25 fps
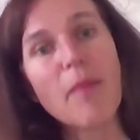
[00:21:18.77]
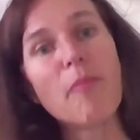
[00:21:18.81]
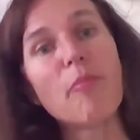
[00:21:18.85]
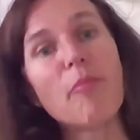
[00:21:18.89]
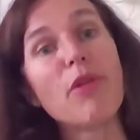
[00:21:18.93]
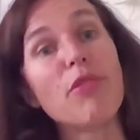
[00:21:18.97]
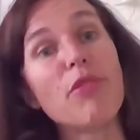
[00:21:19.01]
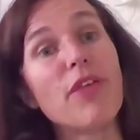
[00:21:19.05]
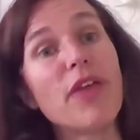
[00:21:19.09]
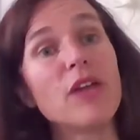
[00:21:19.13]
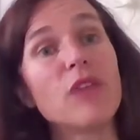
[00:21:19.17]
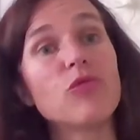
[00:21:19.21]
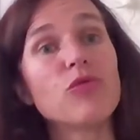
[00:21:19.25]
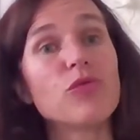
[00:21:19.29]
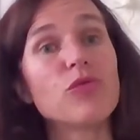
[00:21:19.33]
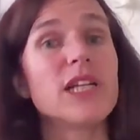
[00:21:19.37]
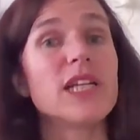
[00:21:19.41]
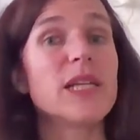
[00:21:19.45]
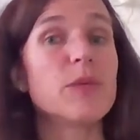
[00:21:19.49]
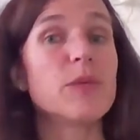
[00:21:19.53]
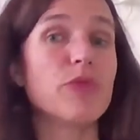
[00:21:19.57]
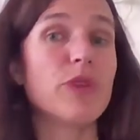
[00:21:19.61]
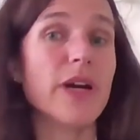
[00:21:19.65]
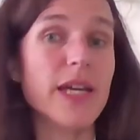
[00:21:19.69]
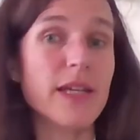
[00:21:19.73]
but then
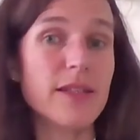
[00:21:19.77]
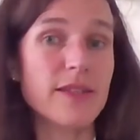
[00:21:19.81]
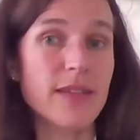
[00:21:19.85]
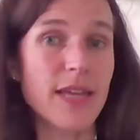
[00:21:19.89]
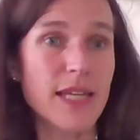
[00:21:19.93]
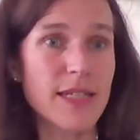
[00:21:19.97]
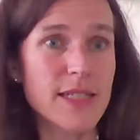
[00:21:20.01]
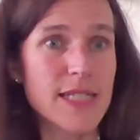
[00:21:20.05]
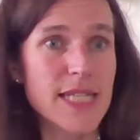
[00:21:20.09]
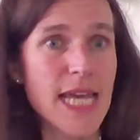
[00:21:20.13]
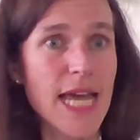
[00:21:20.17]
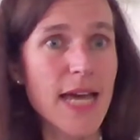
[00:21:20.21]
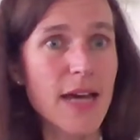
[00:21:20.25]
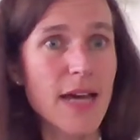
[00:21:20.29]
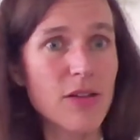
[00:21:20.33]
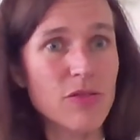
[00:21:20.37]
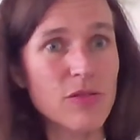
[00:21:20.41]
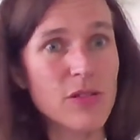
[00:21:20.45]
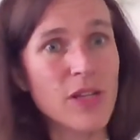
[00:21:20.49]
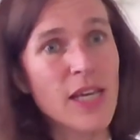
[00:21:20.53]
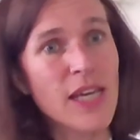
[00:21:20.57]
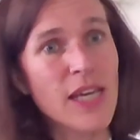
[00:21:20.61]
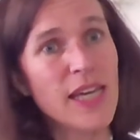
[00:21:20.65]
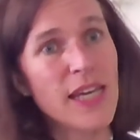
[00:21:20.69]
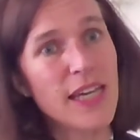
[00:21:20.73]
really break that
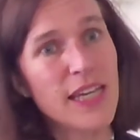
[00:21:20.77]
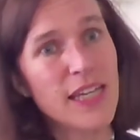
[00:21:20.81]
down